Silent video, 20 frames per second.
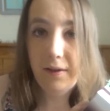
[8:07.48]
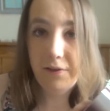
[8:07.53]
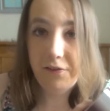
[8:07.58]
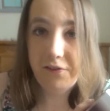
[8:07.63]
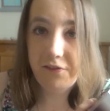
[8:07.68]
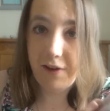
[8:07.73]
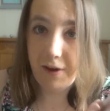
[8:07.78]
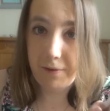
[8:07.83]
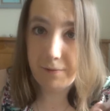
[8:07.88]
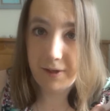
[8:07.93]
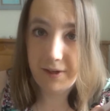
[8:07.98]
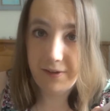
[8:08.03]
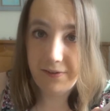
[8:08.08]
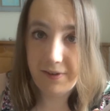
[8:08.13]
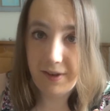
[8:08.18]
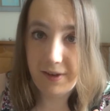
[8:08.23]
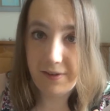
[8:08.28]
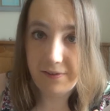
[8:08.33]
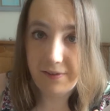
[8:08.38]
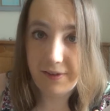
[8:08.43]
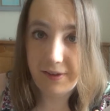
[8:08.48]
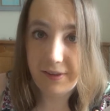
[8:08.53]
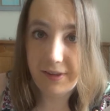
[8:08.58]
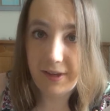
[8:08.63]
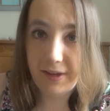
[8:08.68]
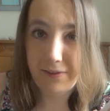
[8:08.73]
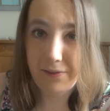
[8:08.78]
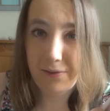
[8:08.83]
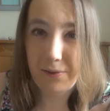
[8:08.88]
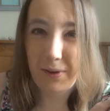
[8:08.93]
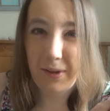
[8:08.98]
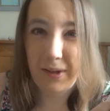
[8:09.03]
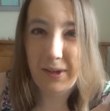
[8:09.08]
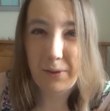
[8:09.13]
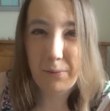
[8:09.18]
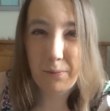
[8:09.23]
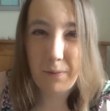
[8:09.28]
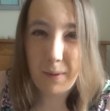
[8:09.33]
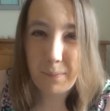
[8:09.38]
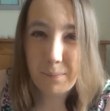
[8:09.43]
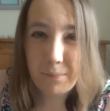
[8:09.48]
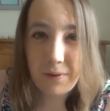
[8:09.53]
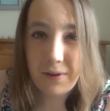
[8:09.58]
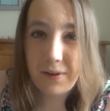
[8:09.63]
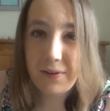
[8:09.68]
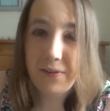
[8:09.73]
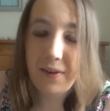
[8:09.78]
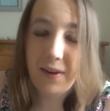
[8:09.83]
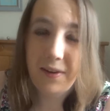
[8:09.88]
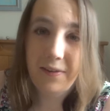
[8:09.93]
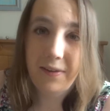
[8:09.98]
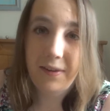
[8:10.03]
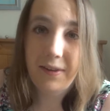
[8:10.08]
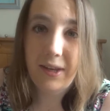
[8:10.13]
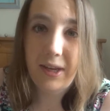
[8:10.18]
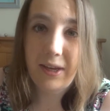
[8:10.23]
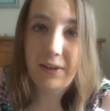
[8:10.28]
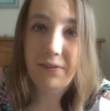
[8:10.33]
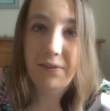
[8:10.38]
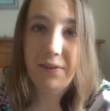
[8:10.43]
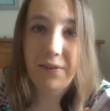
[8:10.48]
cherry scented things or like cranberry scented things,